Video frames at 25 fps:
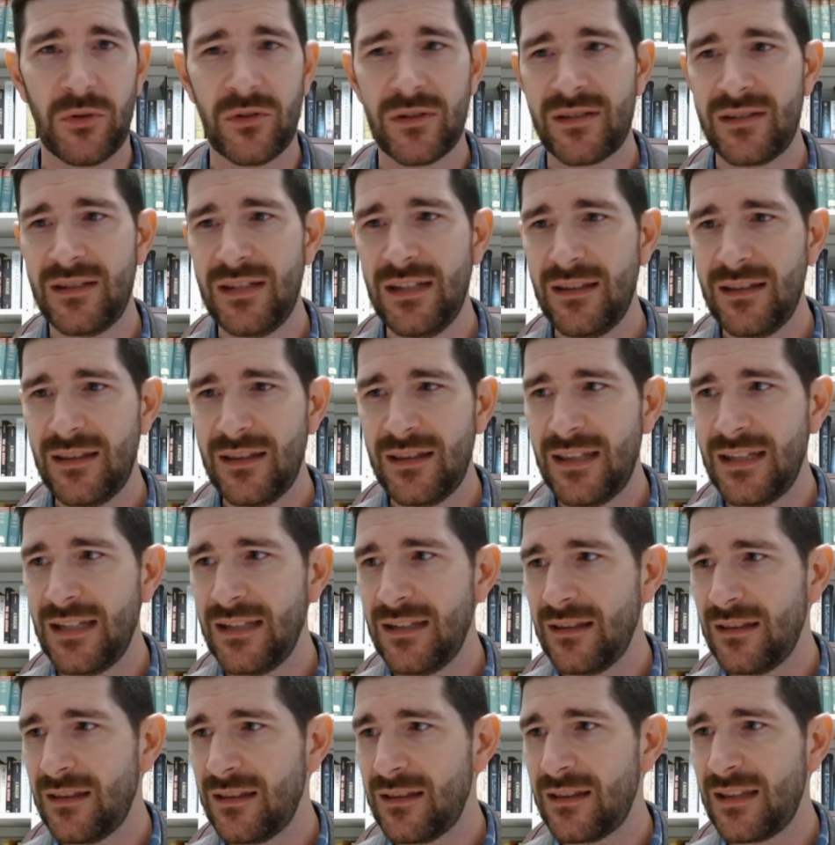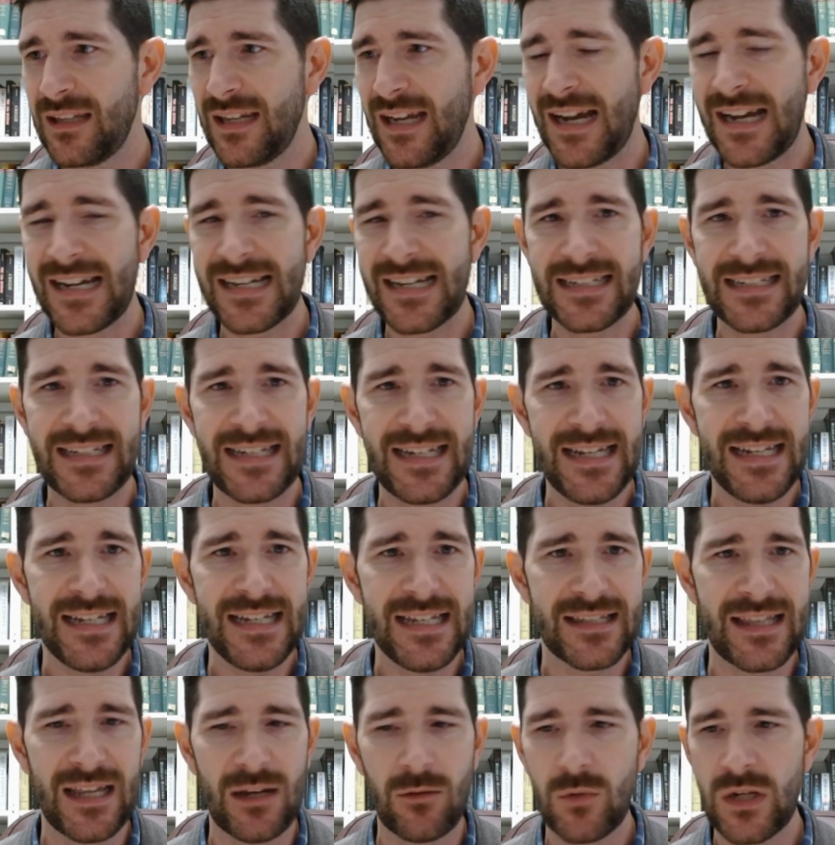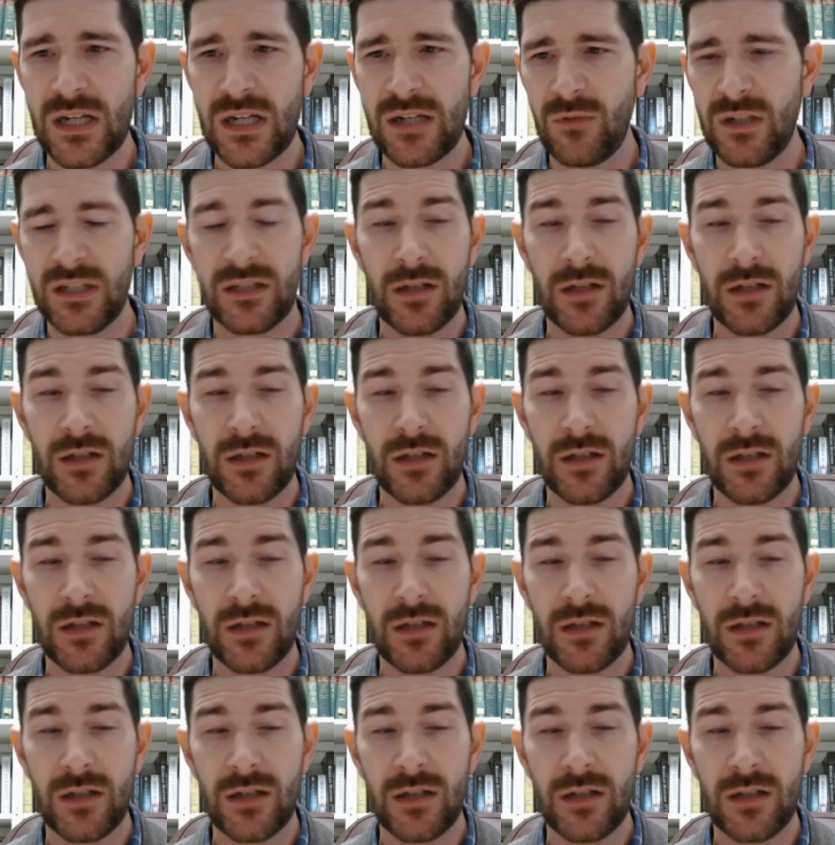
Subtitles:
is the ideas that we